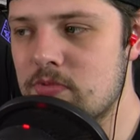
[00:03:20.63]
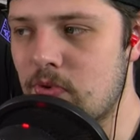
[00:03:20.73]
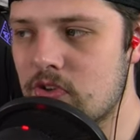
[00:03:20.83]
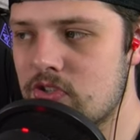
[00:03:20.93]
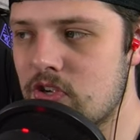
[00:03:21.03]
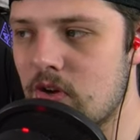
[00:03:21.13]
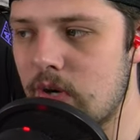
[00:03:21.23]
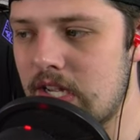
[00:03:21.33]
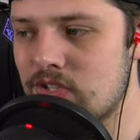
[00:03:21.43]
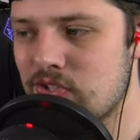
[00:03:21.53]
More so,
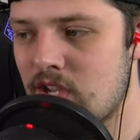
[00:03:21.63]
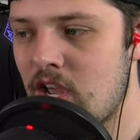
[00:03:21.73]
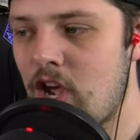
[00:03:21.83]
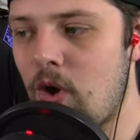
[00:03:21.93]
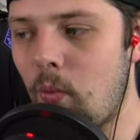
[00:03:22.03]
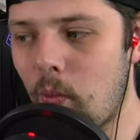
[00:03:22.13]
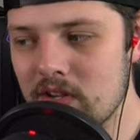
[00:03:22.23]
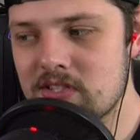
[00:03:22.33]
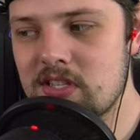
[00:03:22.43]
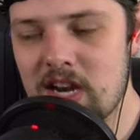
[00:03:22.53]
it's,
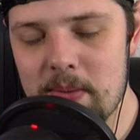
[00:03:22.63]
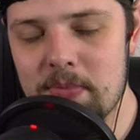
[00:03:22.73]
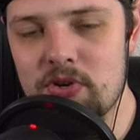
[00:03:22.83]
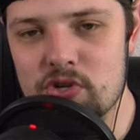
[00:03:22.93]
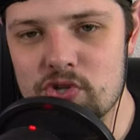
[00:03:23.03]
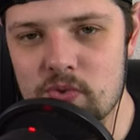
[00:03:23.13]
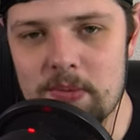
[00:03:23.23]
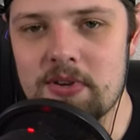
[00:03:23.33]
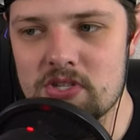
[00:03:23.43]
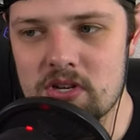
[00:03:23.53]
what's the name of your
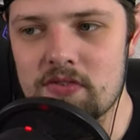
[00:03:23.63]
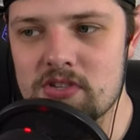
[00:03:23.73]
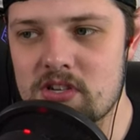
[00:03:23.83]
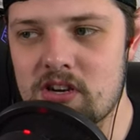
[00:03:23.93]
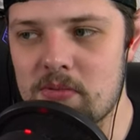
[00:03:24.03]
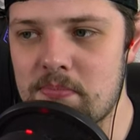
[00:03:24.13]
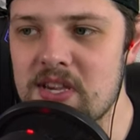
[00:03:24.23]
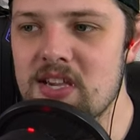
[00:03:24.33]
streaming service going to be?